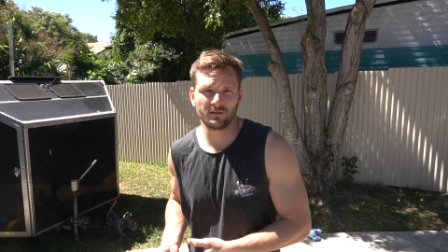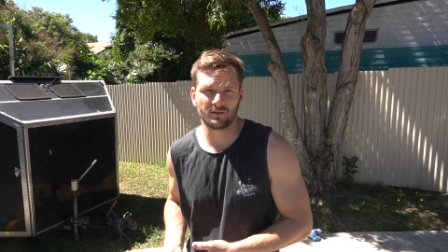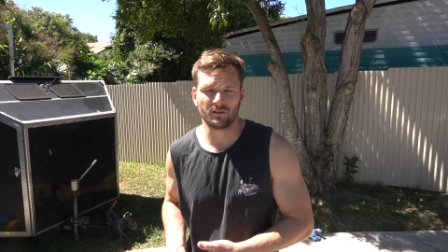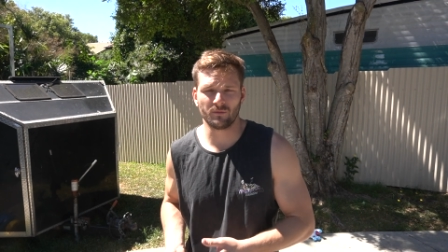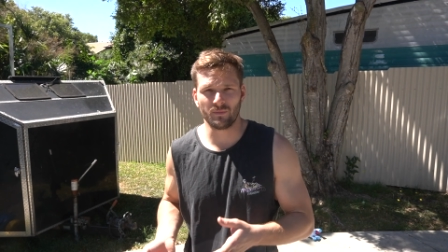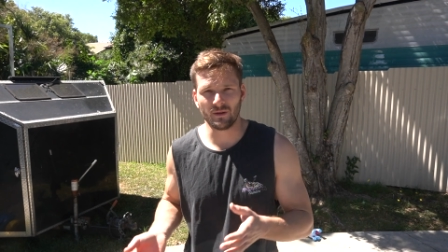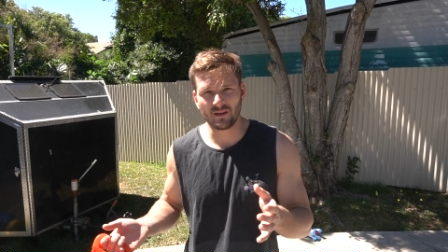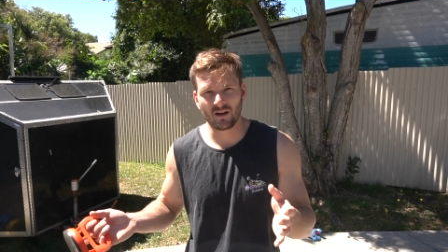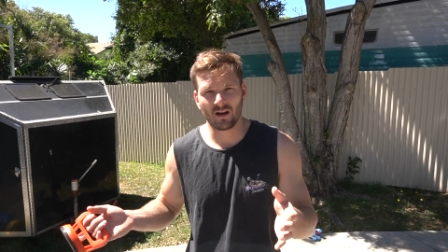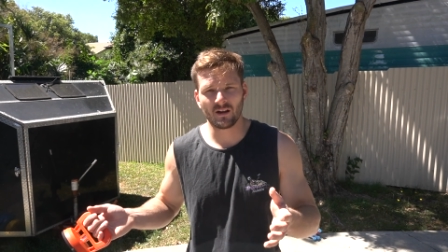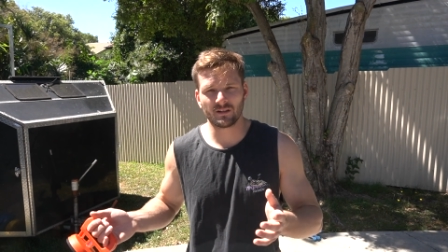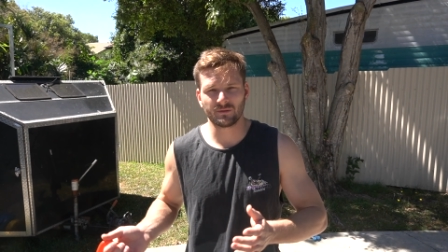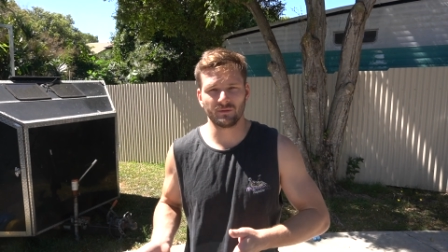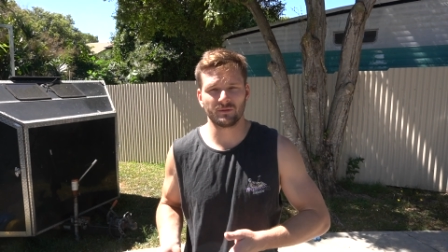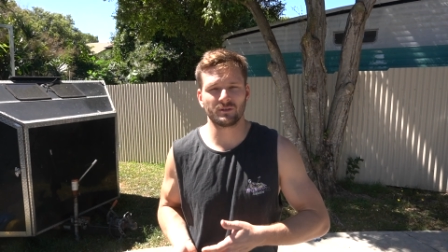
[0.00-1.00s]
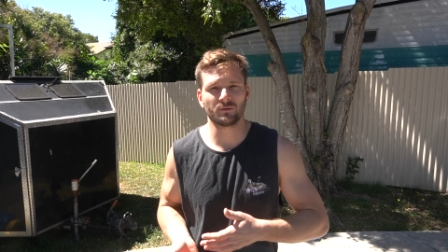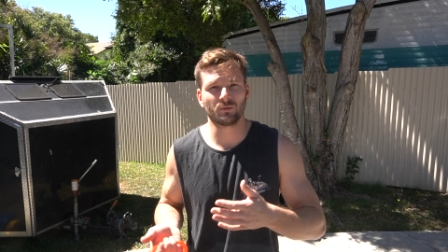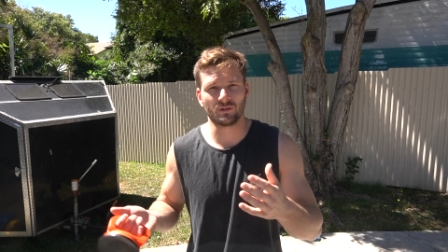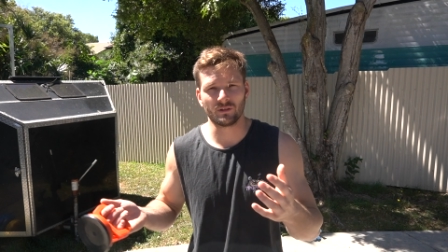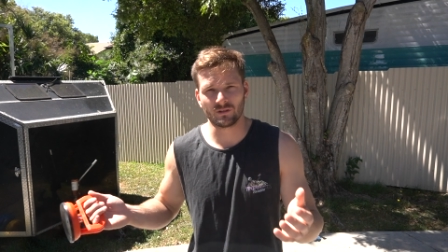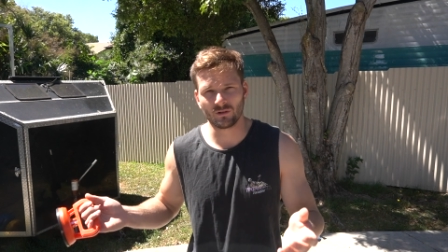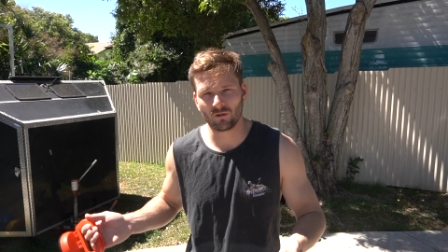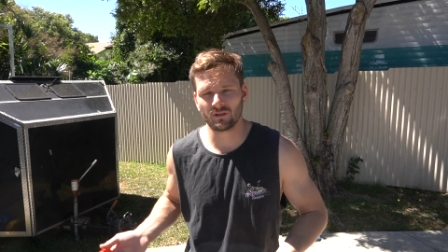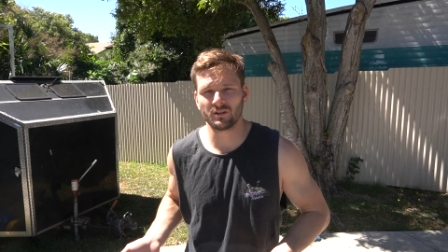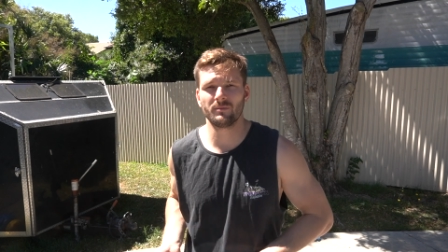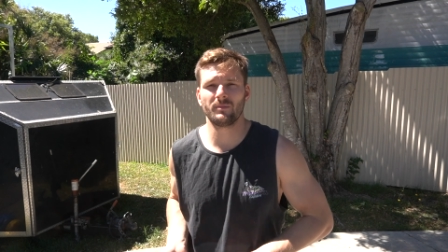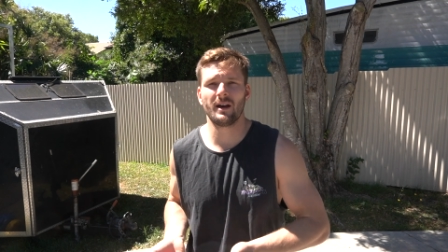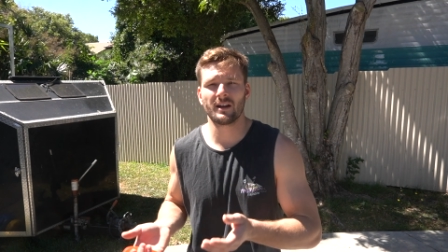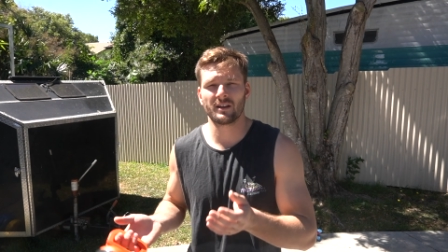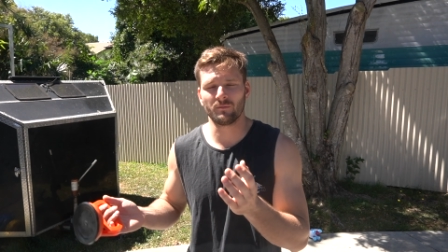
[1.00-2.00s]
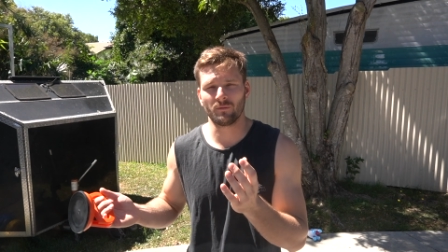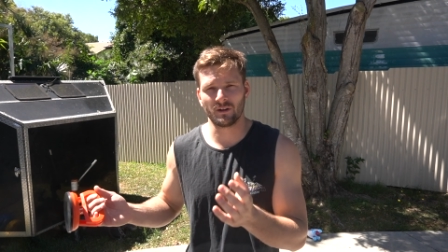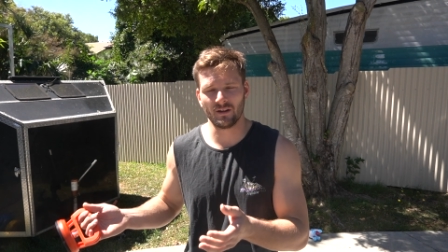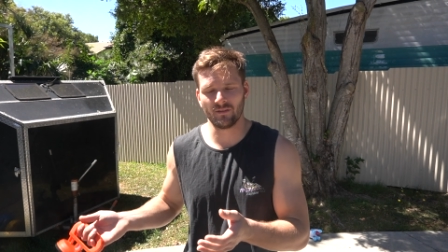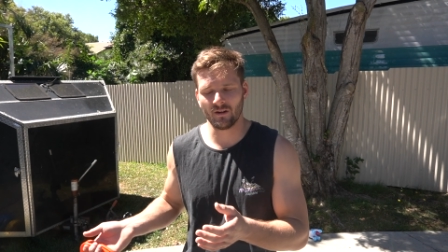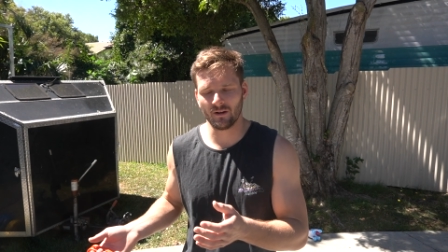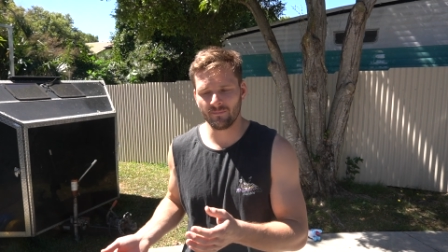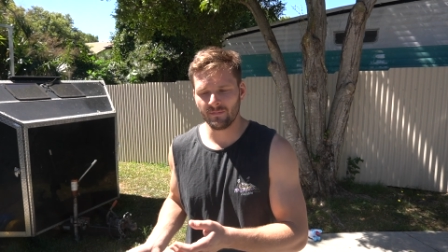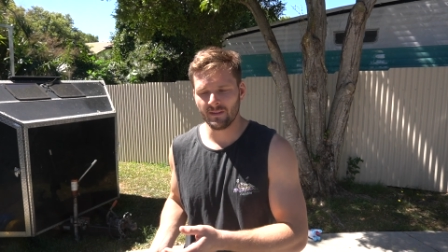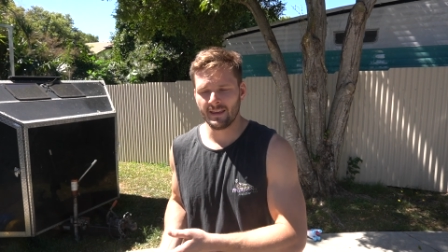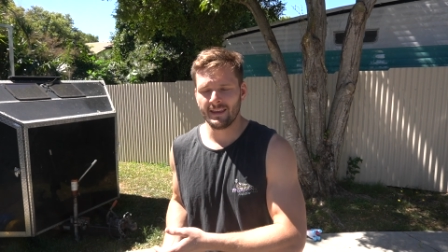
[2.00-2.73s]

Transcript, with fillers: so the big car, so you can still put the dog in the back and whatever.